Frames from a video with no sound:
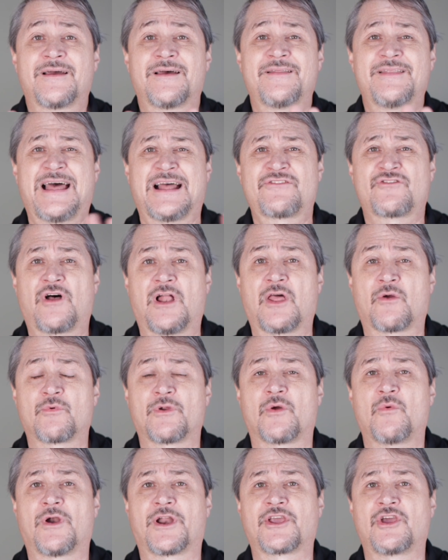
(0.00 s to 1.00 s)
That's all I
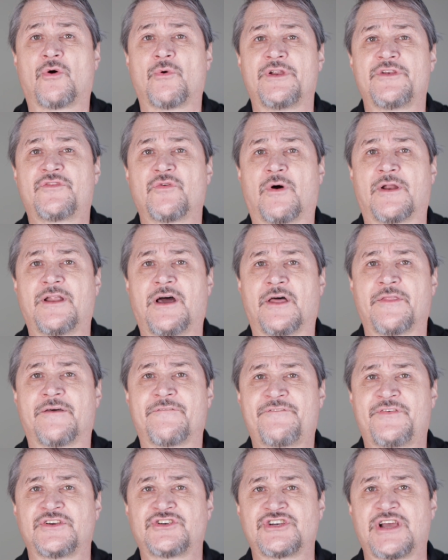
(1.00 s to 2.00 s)
really want to go into on the
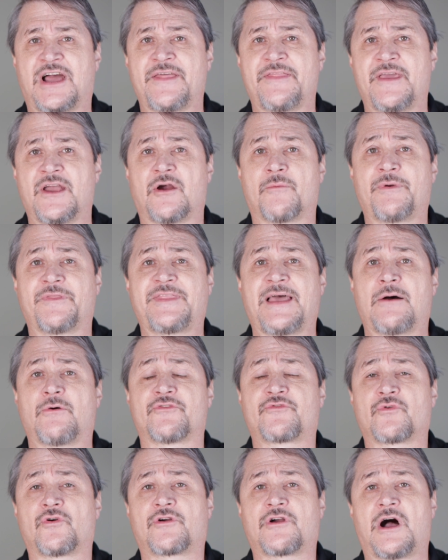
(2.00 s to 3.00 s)
fisheye there, but that
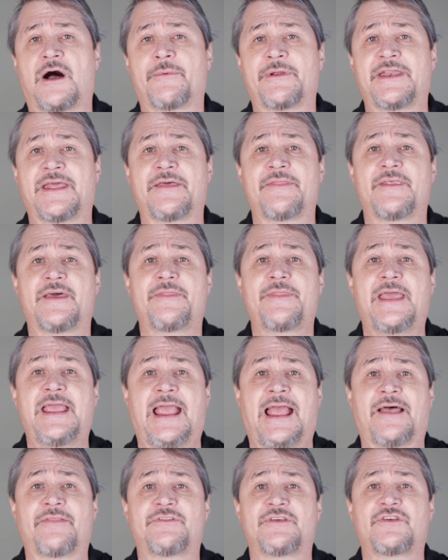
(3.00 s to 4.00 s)
was real common. And then they
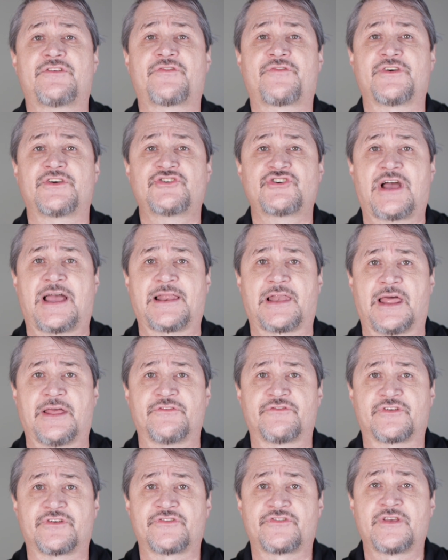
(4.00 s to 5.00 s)
had these fisheye
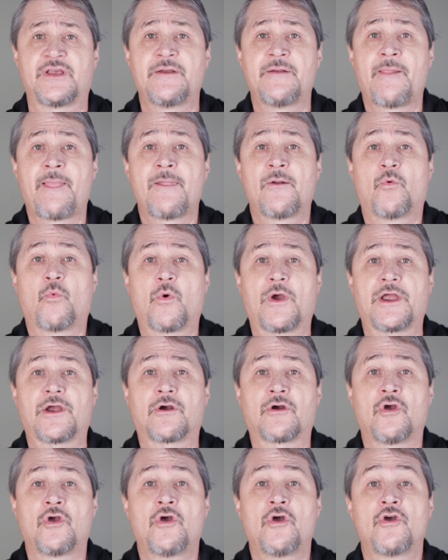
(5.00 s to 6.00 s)
lenses
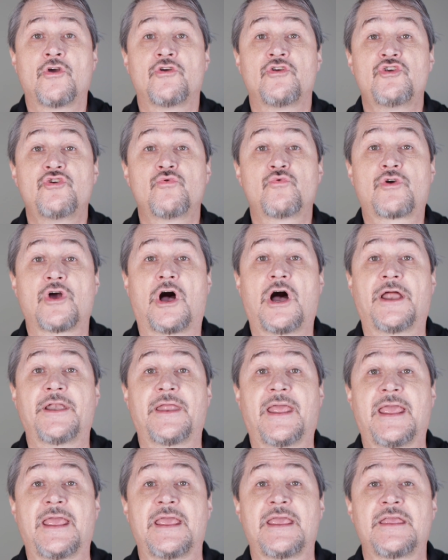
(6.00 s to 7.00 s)
where you got
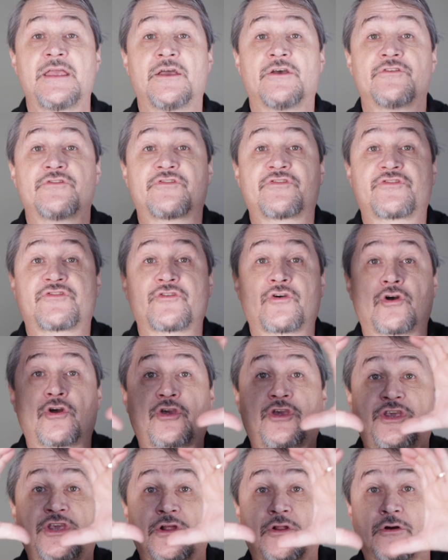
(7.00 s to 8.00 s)
a
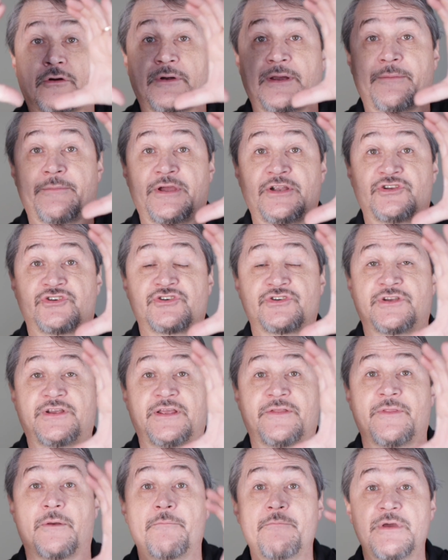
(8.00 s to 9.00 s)
circular image
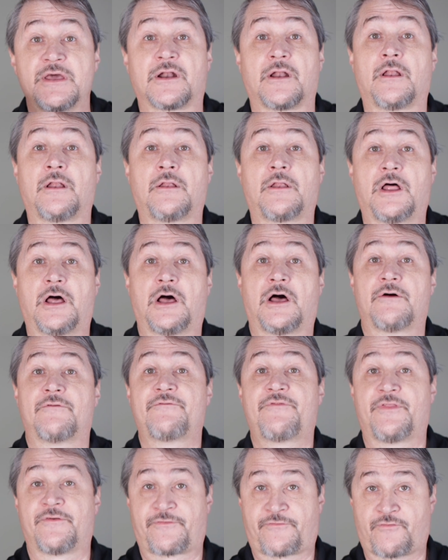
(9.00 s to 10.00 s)
in the middle
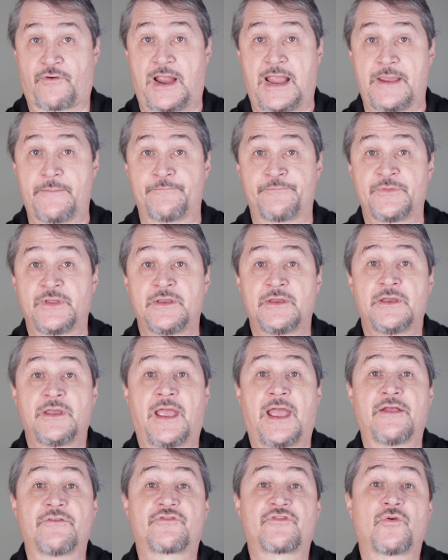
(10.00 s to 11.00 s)
of the frame.
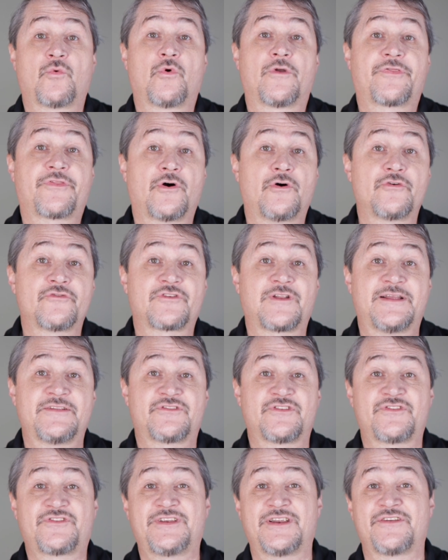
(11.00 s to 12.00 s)
And so what those
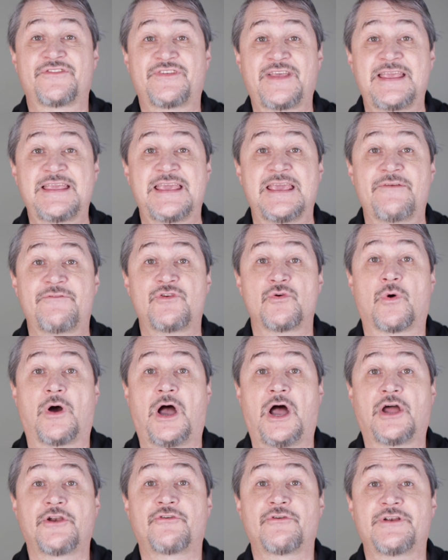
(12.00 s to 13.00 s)
lenses did is they gave you
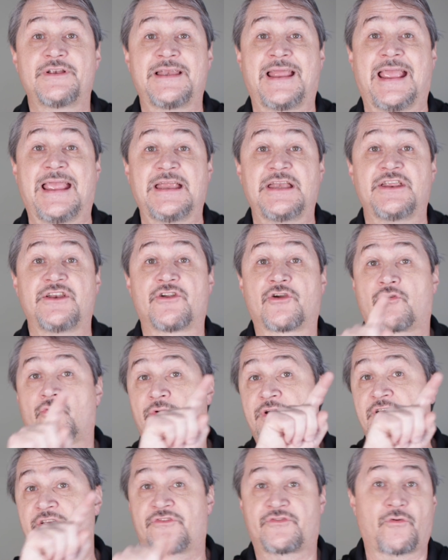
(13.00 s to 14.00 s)
180
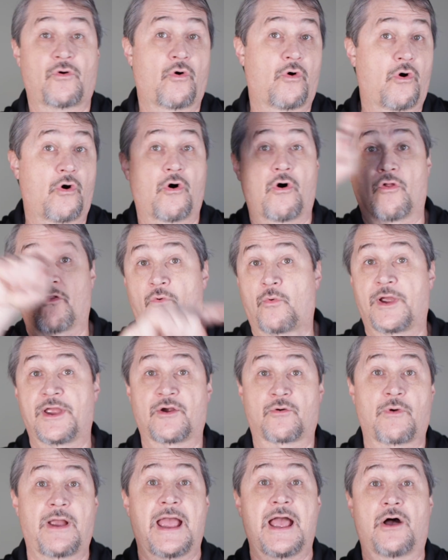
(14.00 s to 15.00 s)
degrees all the way
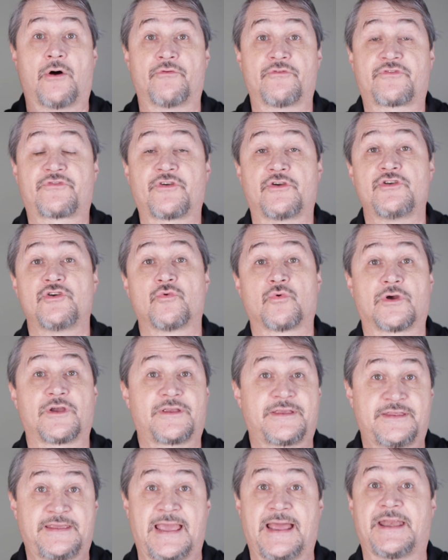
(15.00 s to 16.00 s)
around. So you
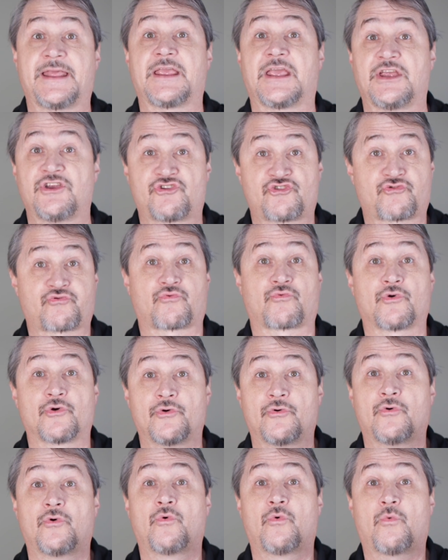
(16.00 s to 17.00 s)
were getting a
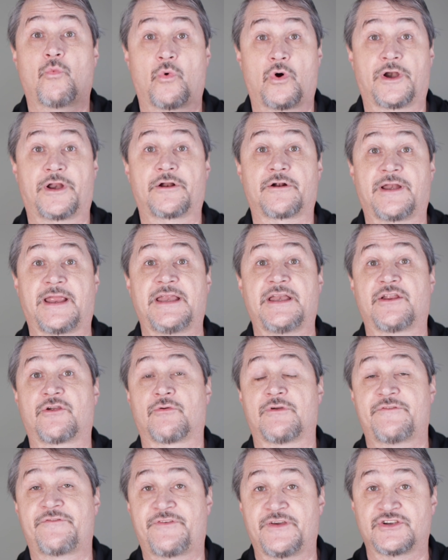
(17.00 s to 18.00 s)
true 180
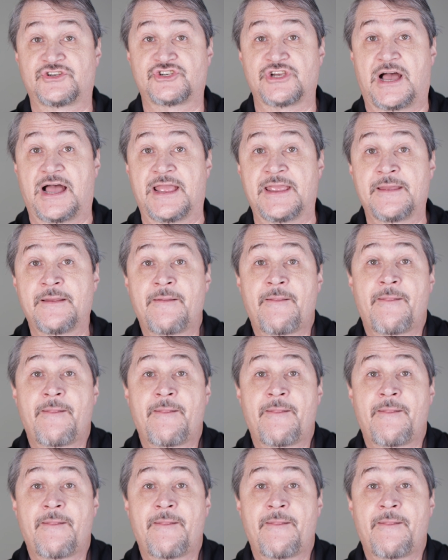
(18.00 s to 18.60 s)
degree fisheye.